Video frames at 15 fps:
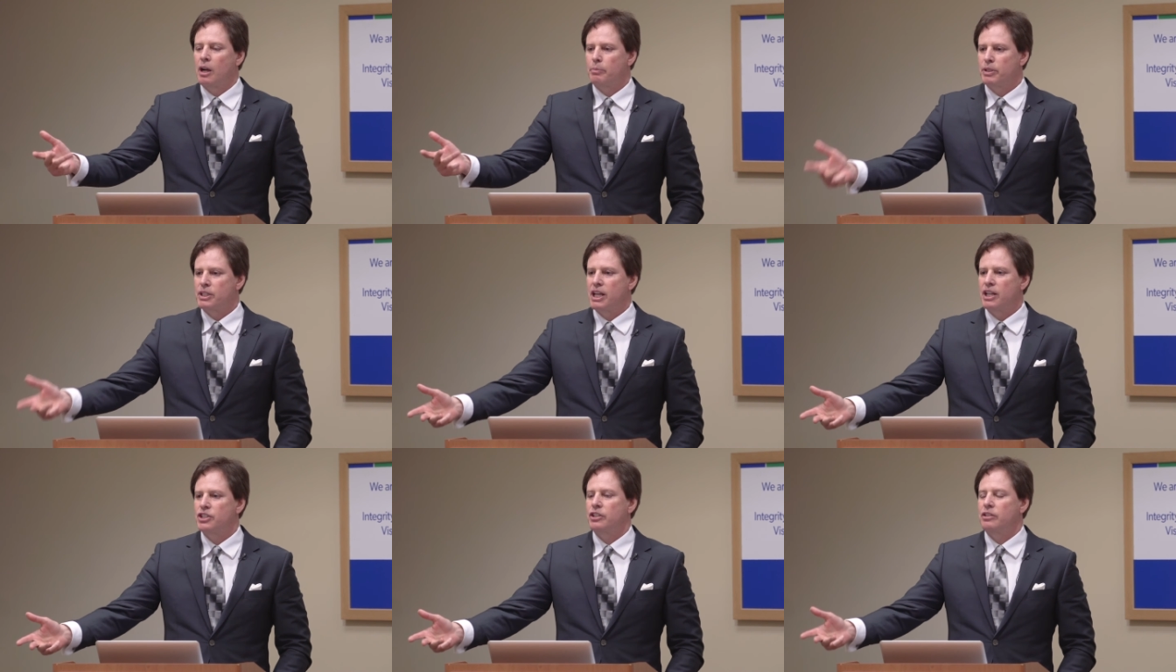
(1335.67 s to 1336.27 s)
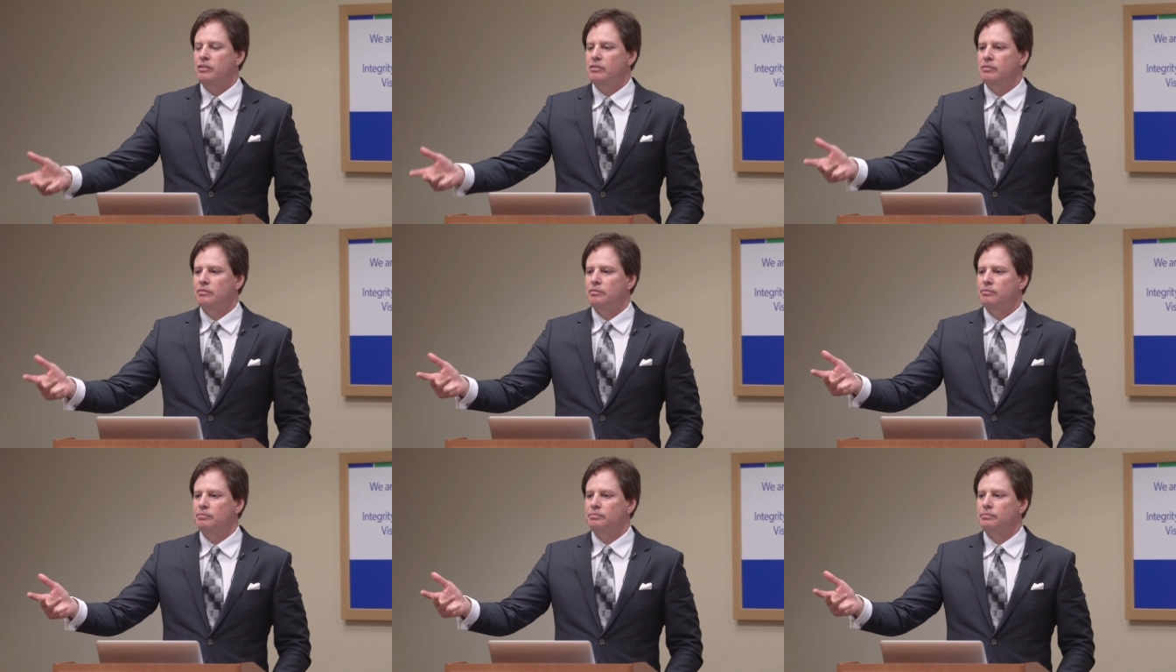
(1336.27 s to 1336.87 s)
hypertension,
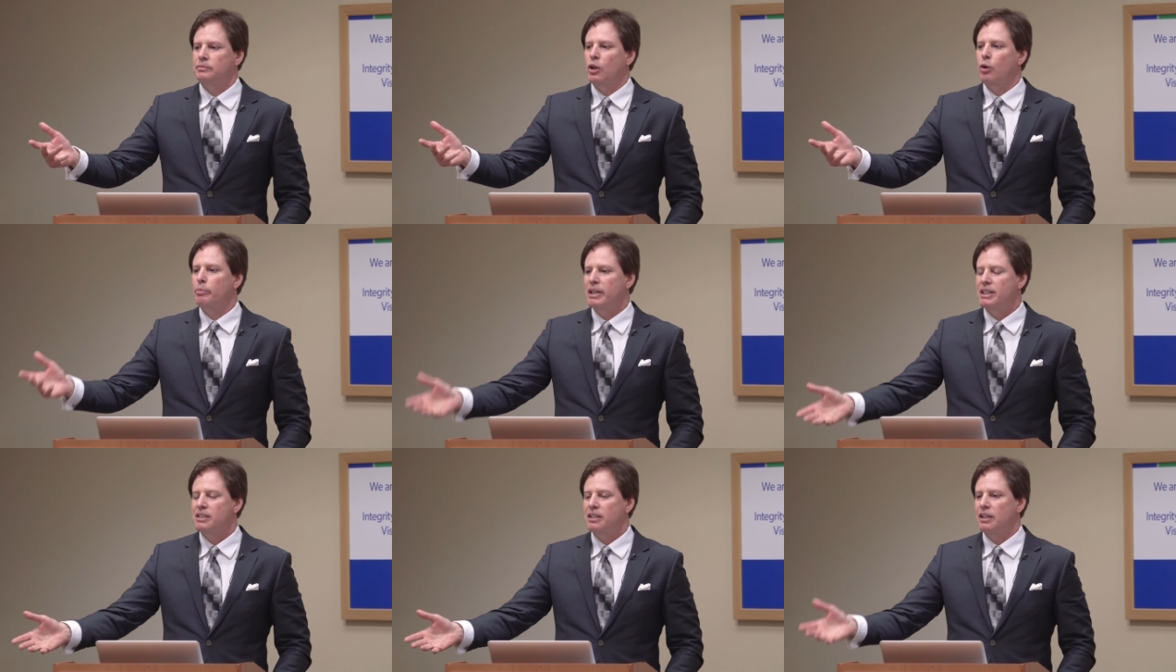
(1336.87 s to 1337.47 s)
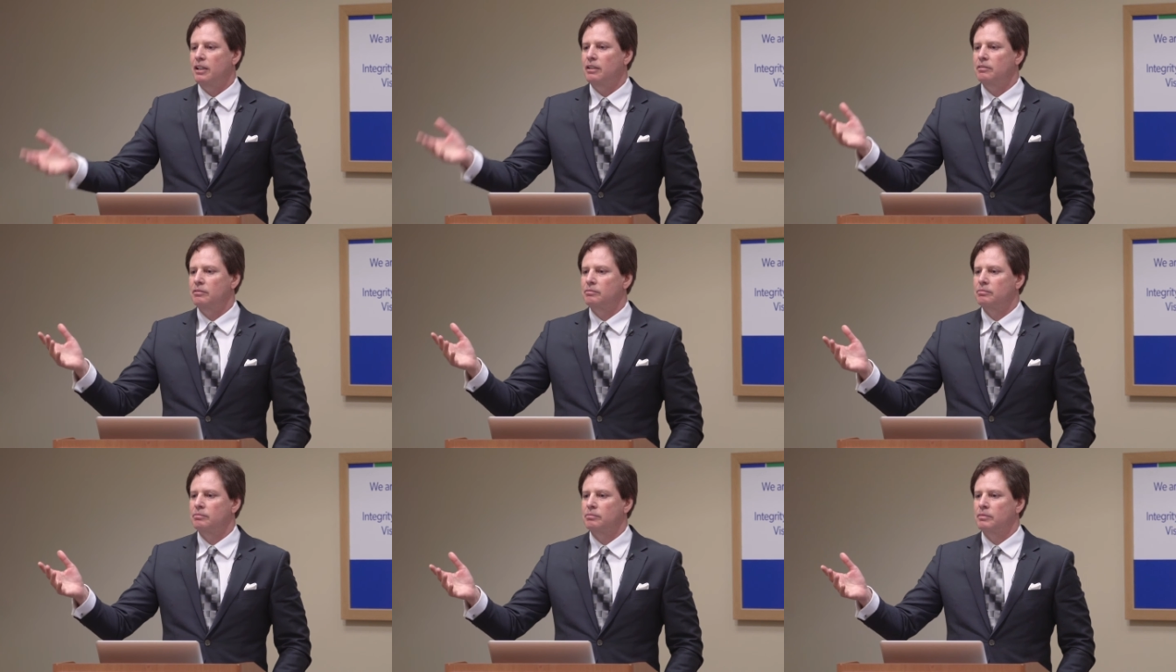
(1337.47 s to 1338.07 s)
obesity,
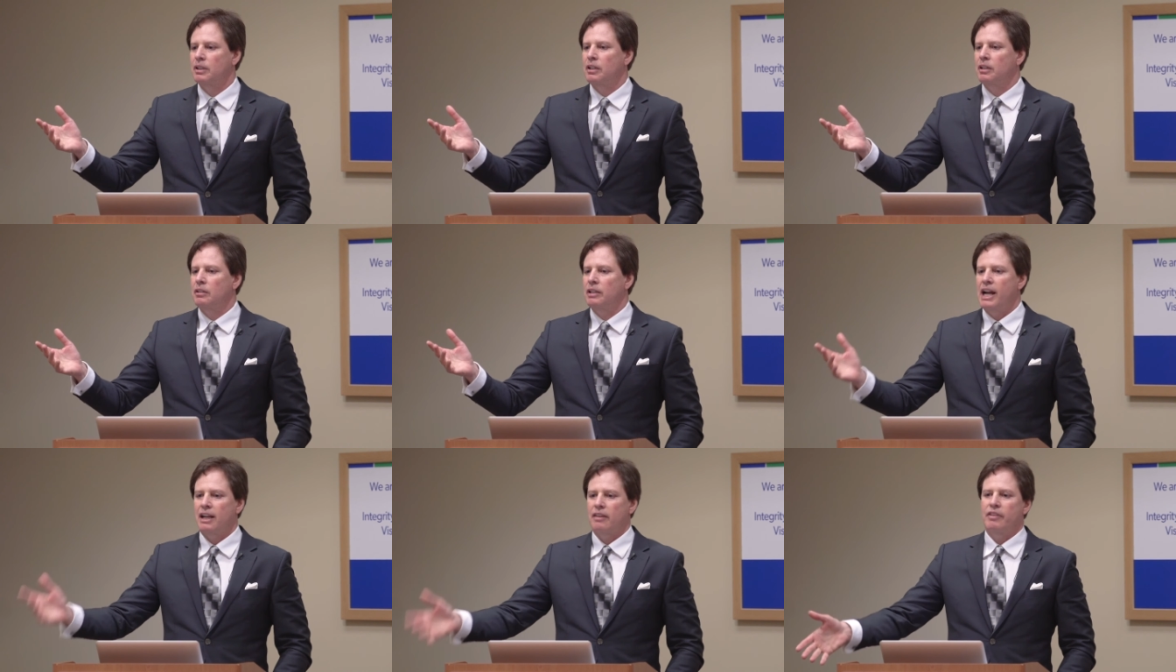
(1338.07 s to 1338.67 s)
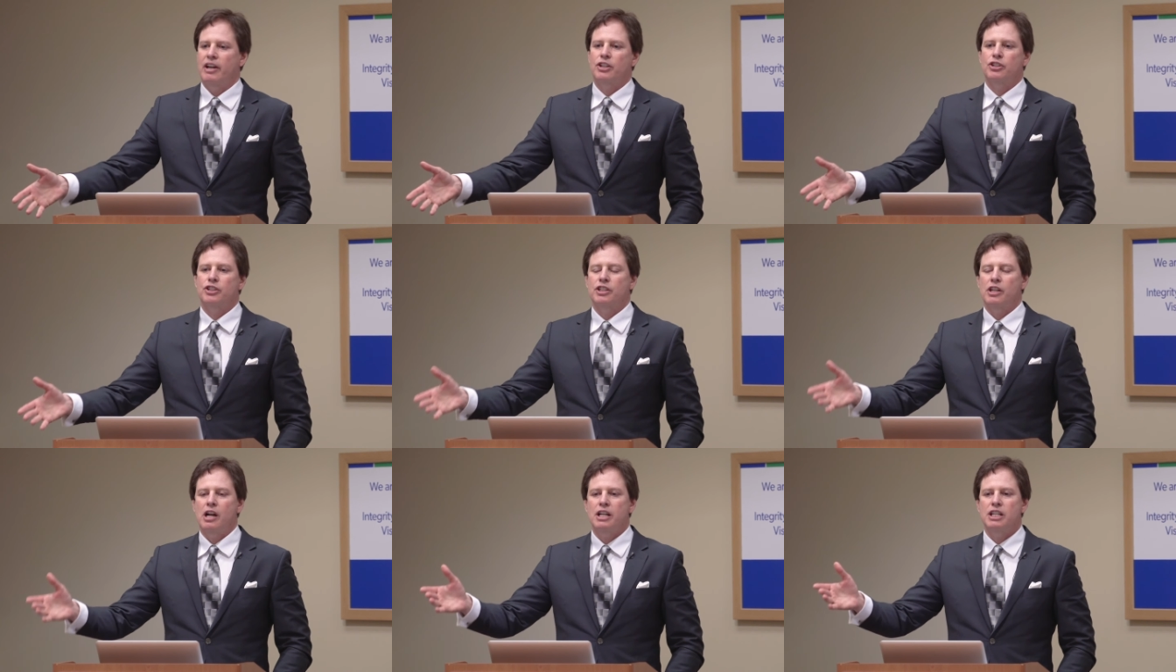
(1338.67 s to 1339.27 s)
lack of
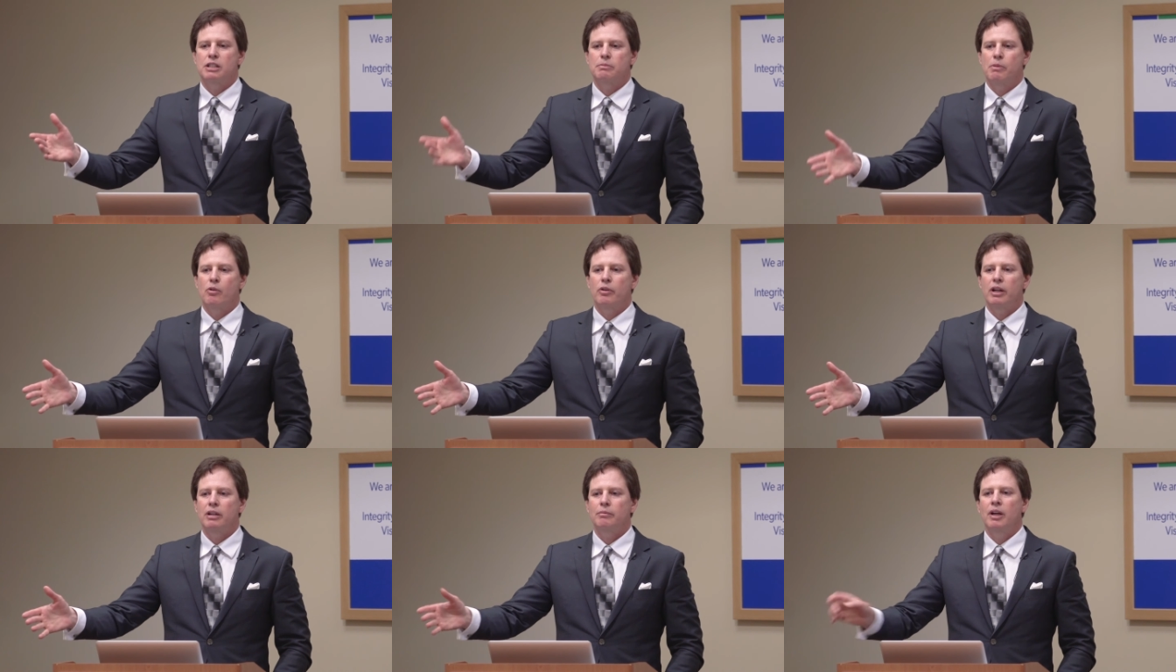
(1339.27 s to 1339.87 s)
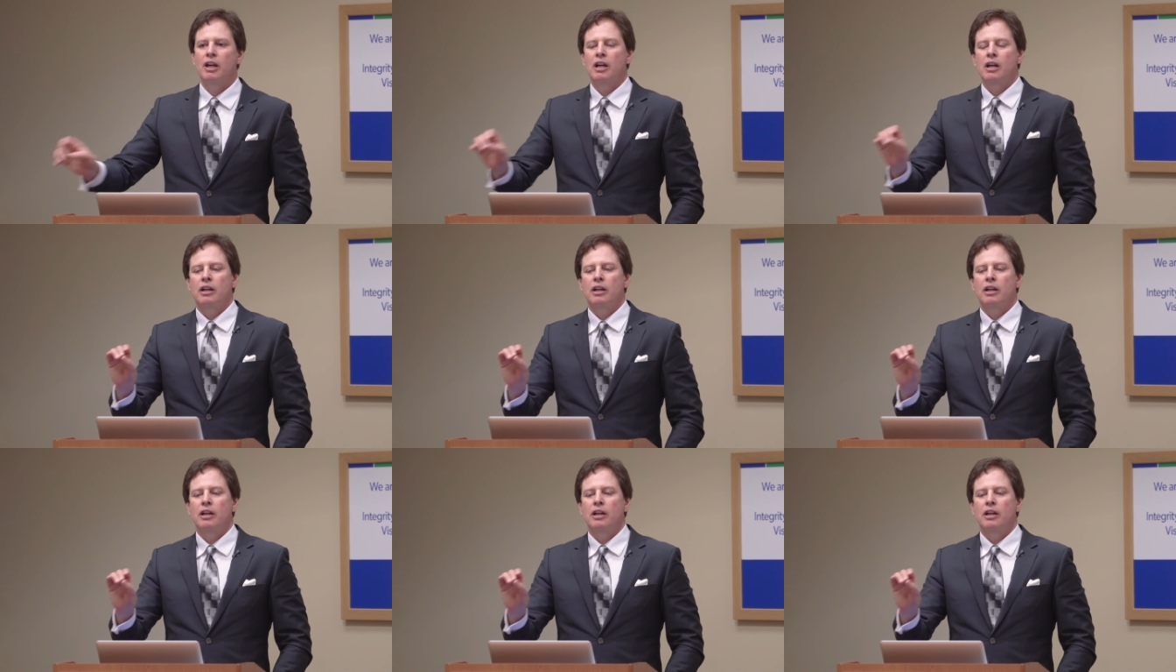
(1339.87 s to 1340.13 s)
exercise, smoking.